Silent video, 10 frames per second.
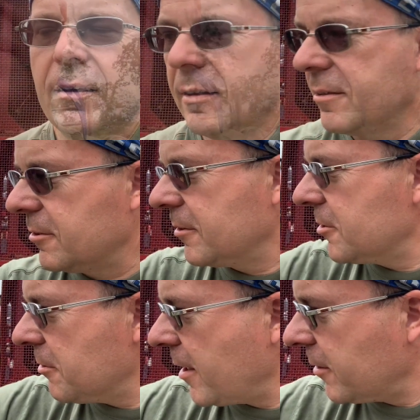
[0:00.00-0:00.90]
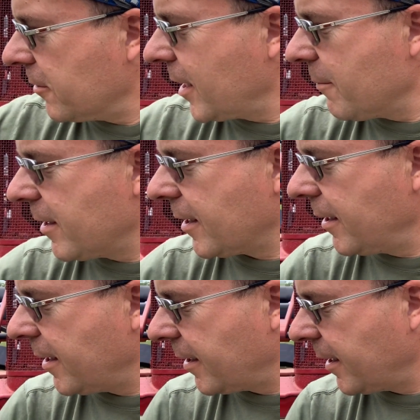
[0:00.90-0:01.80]
And so this tractor came out of
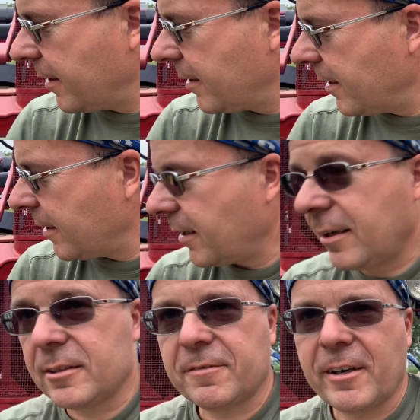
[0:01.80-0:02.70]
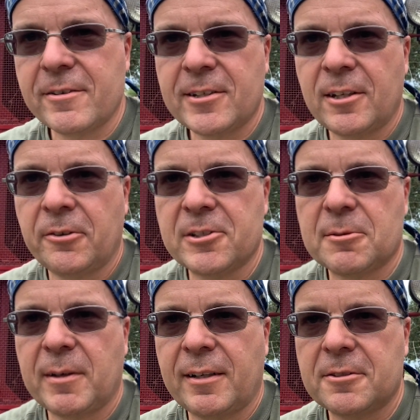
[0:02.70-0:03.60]
Connecticut, and as far as I know, it
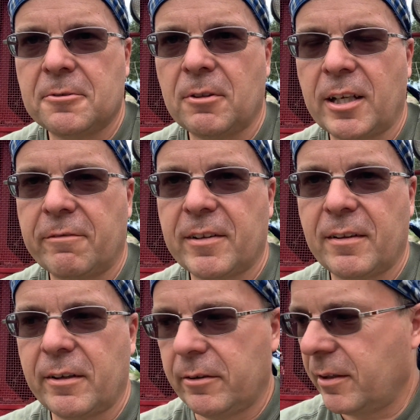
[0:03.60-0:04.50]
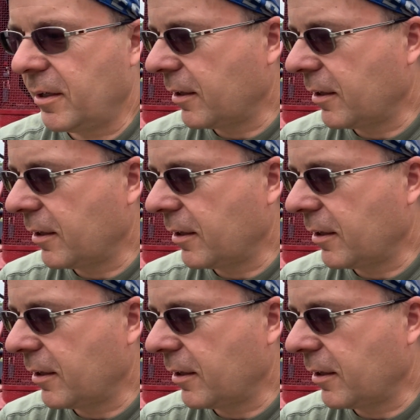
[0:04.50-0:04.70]
spent its whole life down there in